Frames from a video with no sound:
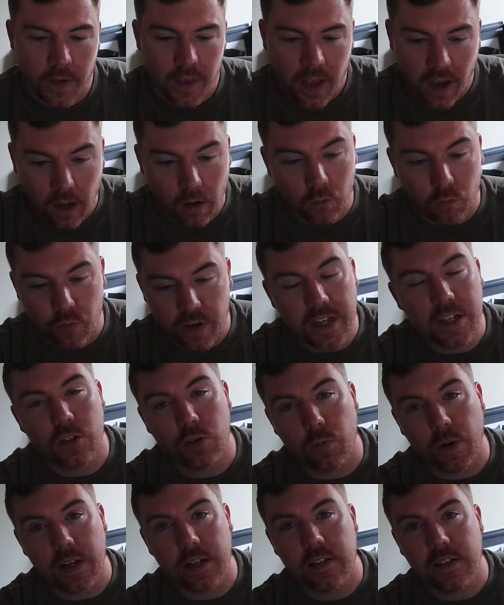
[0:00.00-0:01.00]
I'll
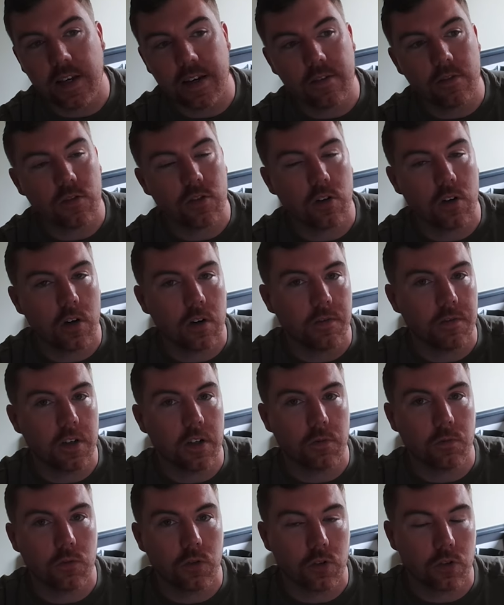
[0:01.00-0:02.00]
retweet it, so if
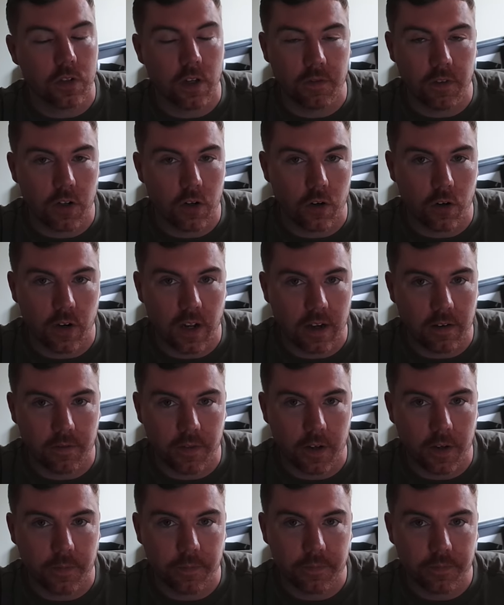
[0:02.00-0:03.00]
you don't have
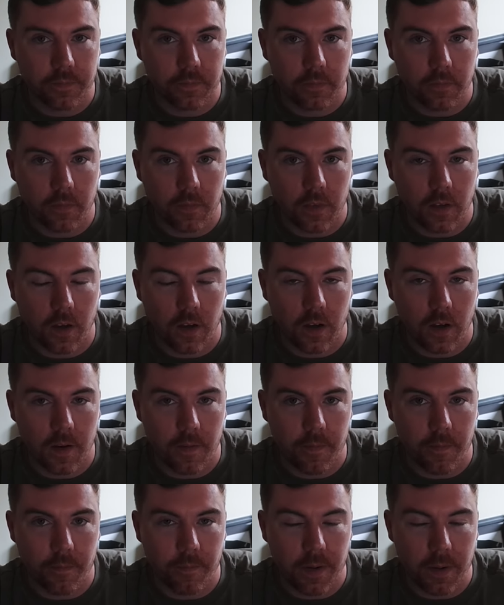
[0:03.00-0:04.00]
the
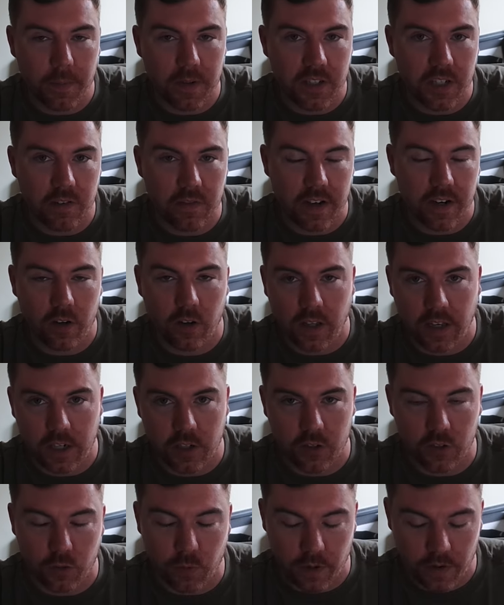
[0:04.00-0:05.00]
BBC Radio
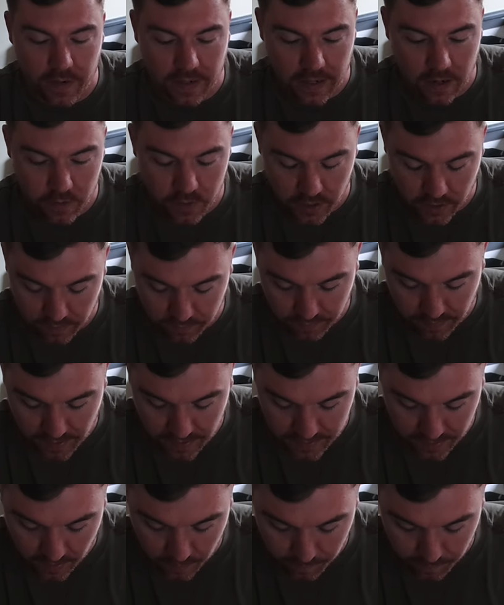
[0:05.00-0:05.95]
Lancashire Twitter account, you can find it on